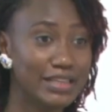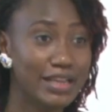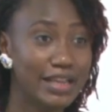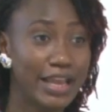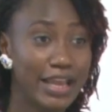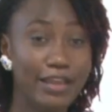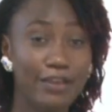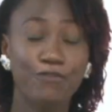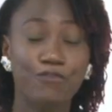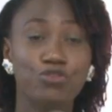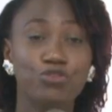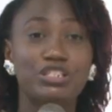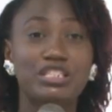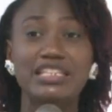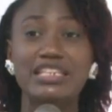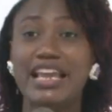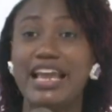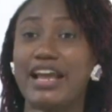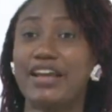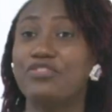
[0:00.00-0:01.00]
If you see
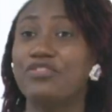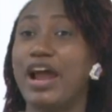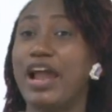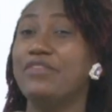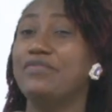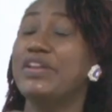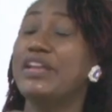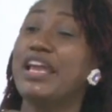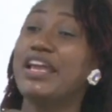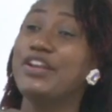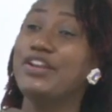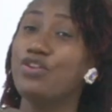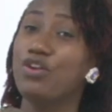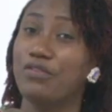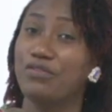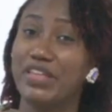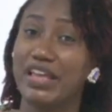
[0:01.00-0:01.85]
her driving any of the